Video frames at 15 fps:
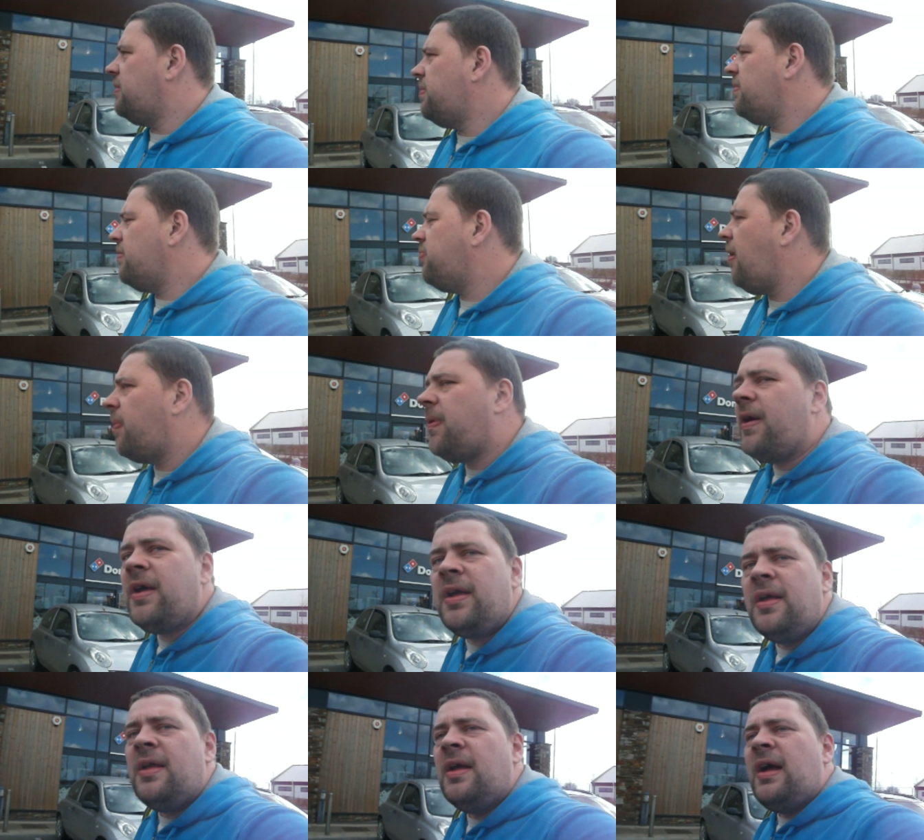so we'll proper
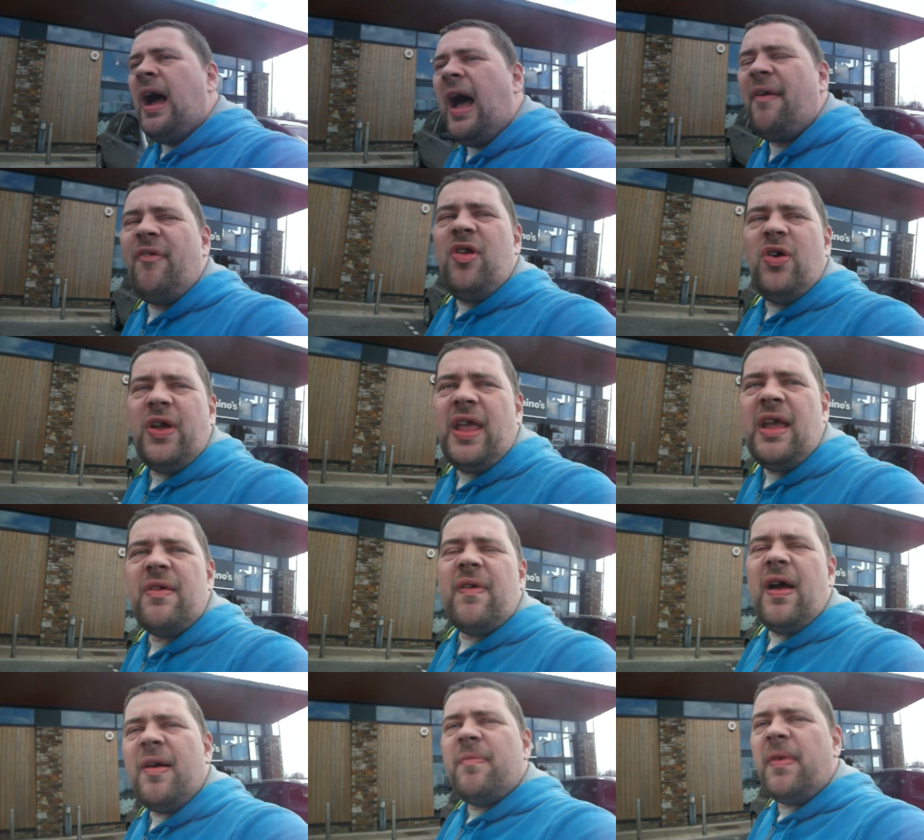have a here
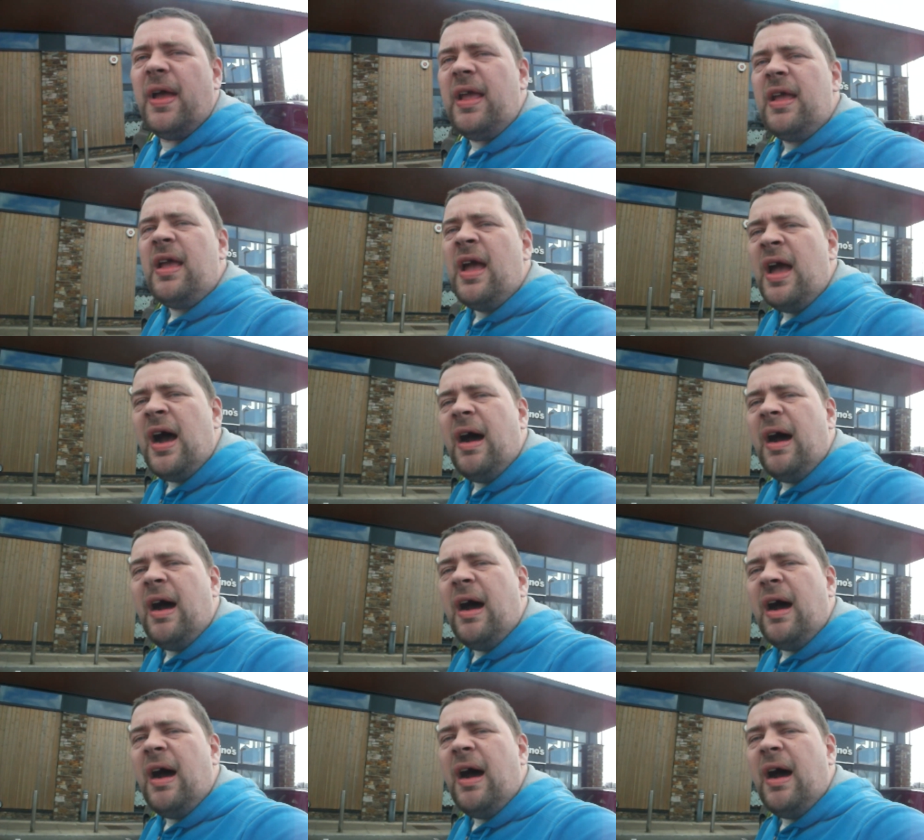around mate.